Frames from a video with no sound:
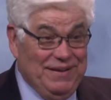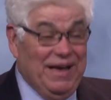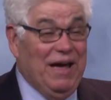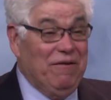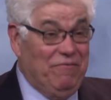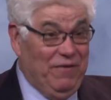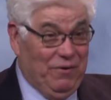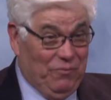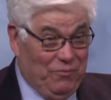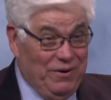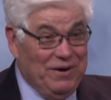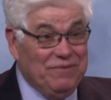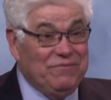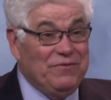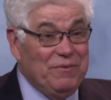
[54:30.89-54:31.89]
if it
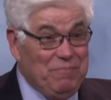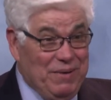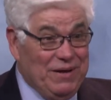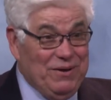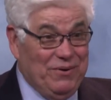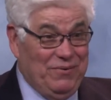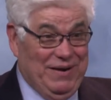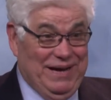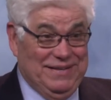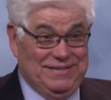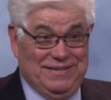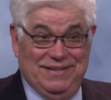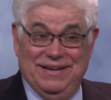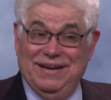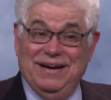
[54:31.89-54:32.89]
weren't for Pell
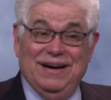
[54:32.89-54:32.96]
grants,